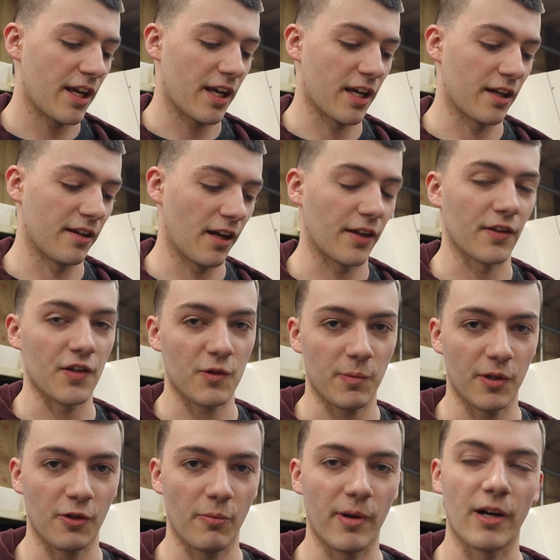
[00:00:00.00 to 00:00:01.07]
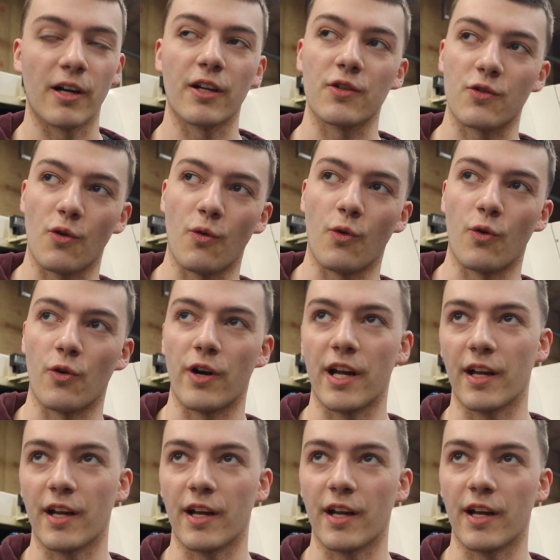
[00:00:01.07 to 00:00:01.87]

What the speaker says: and not the spindle bearings or